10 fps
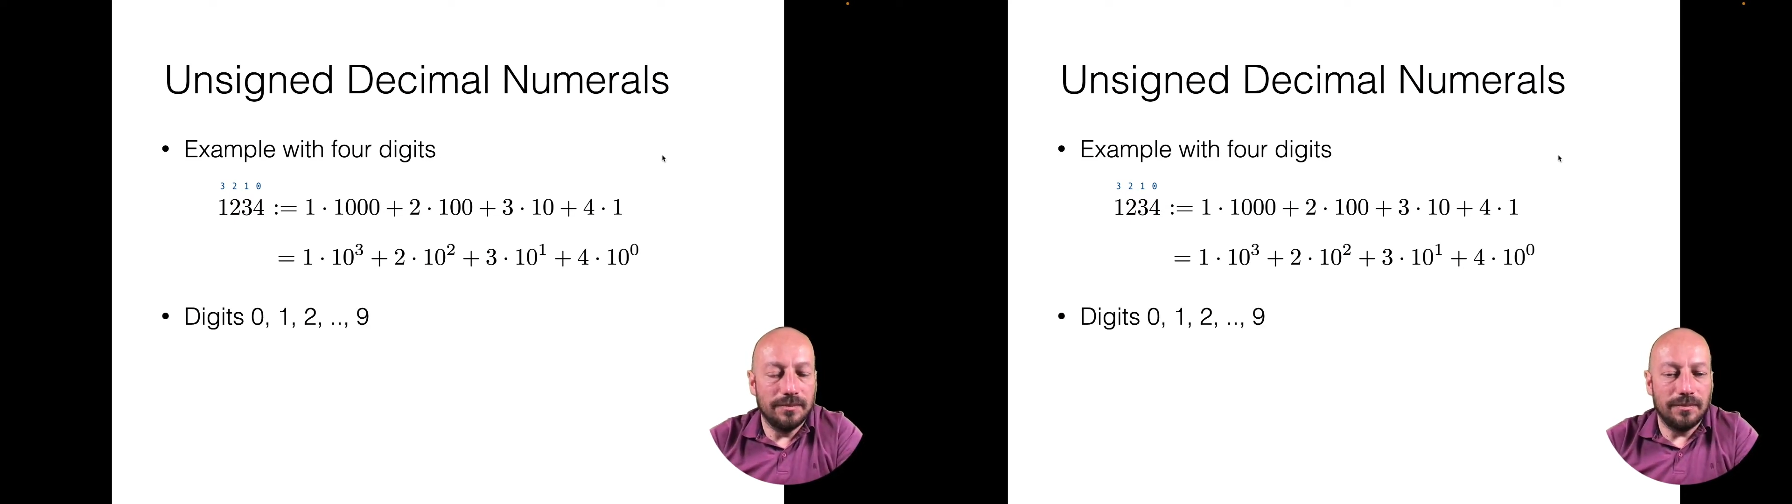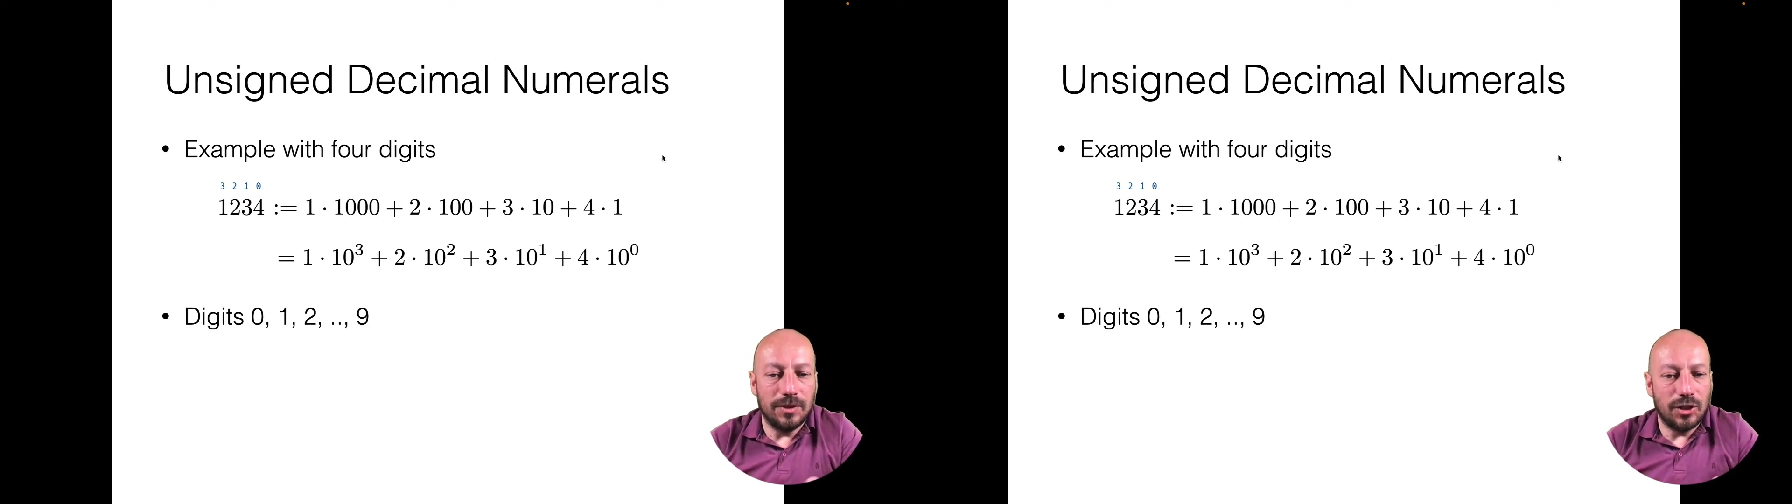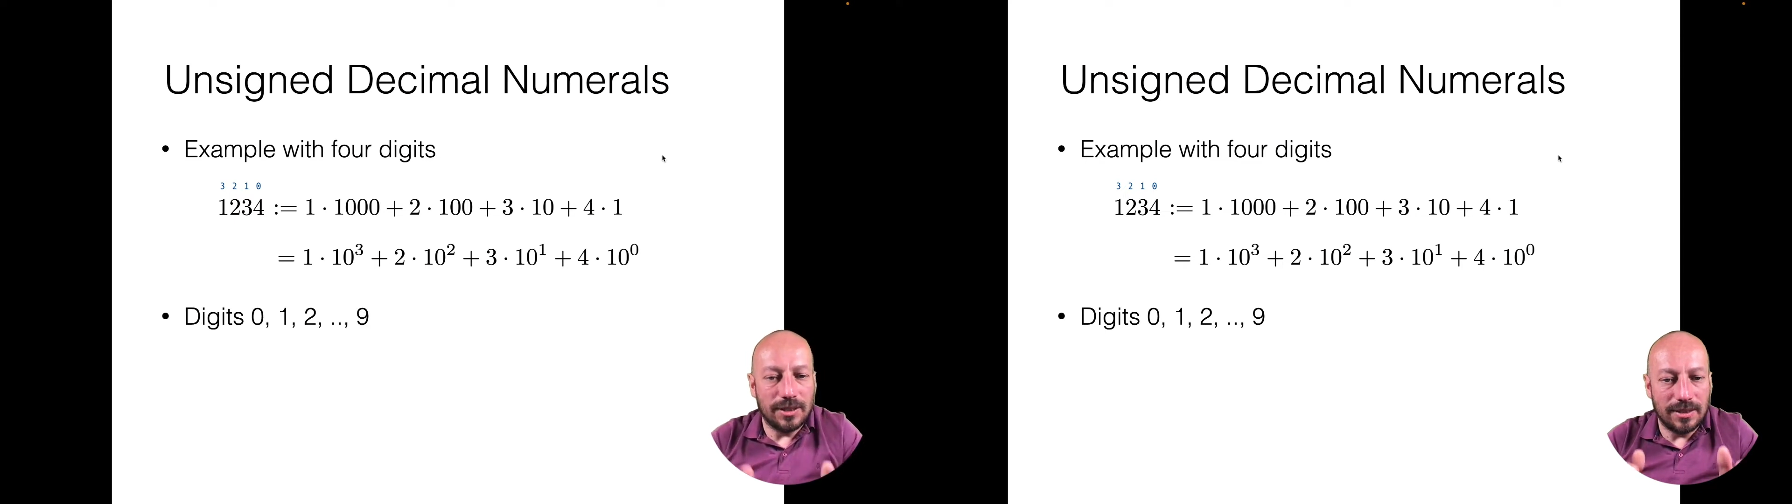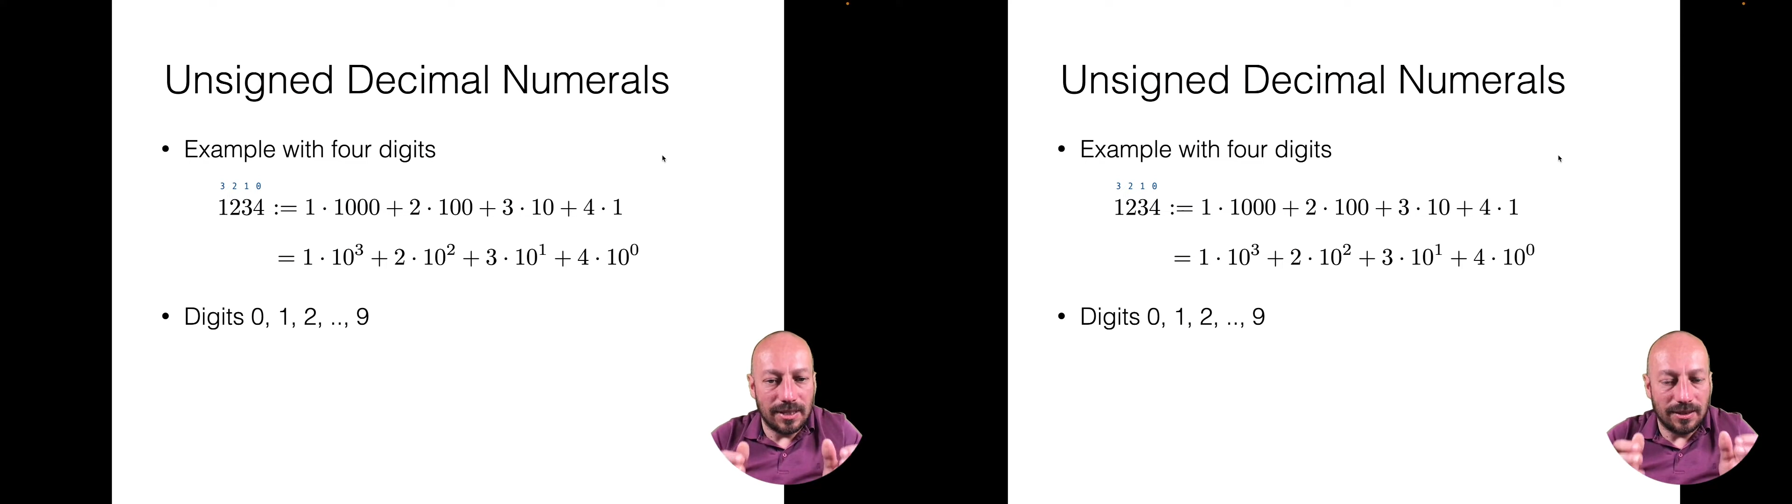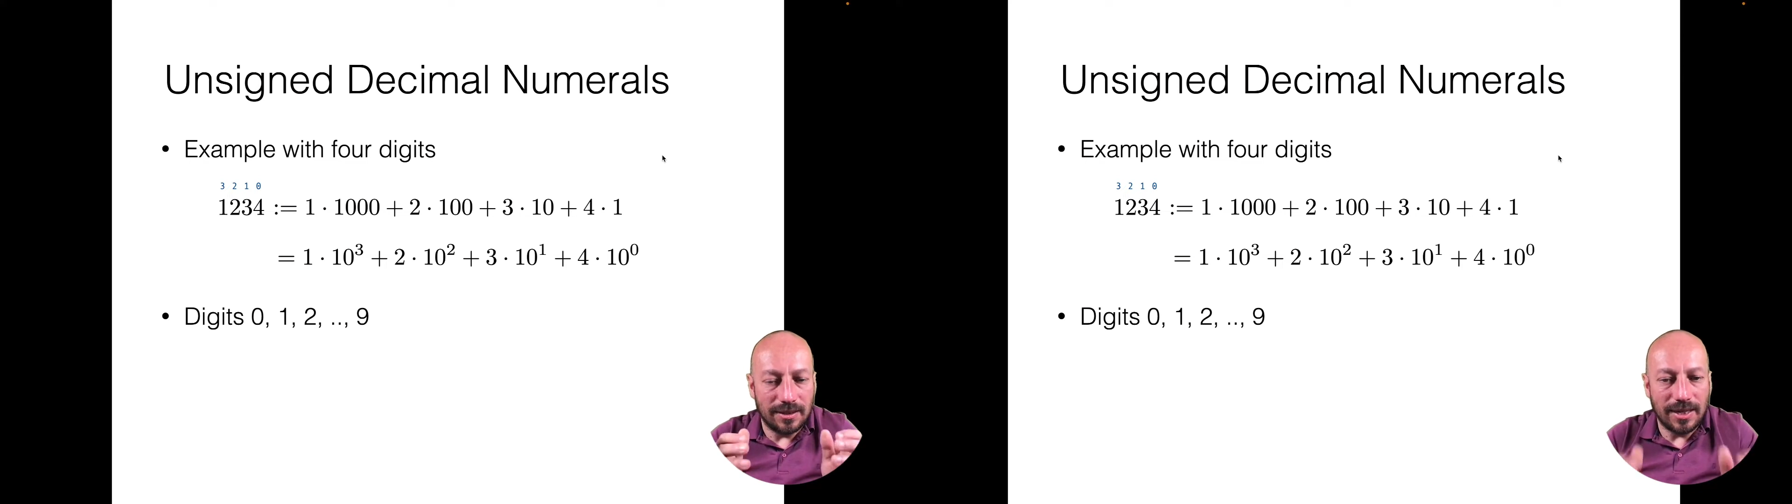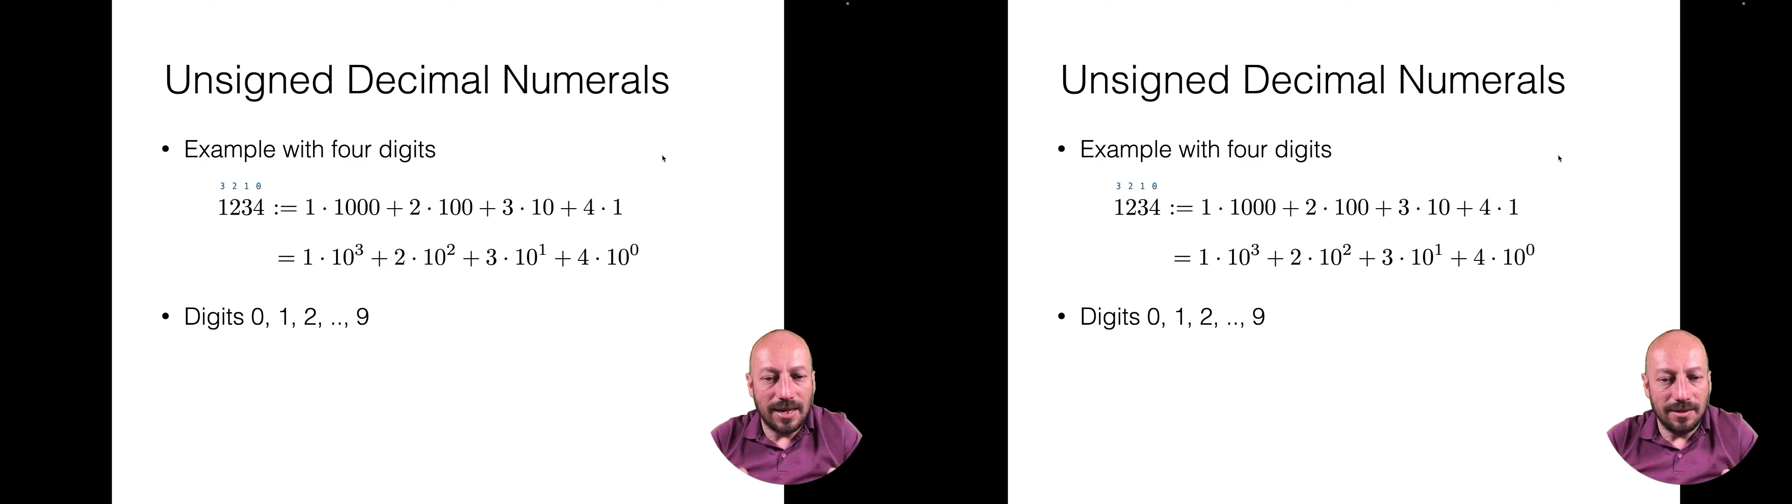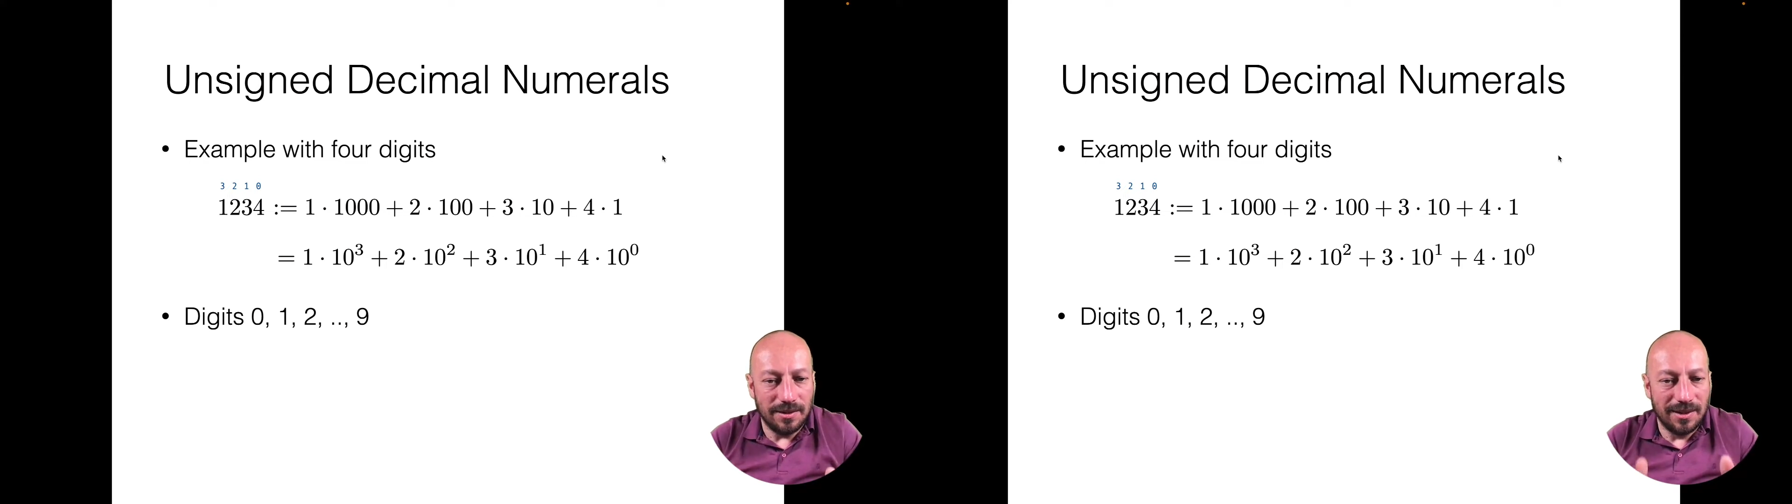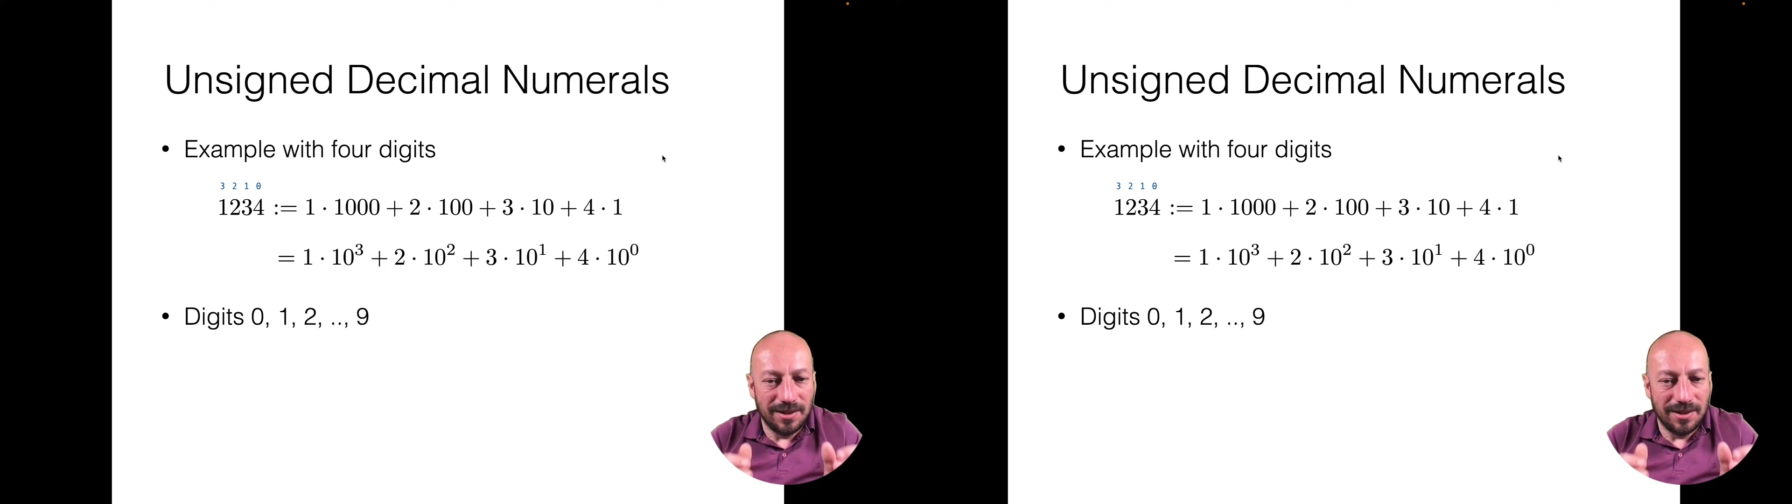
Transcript: We just need 10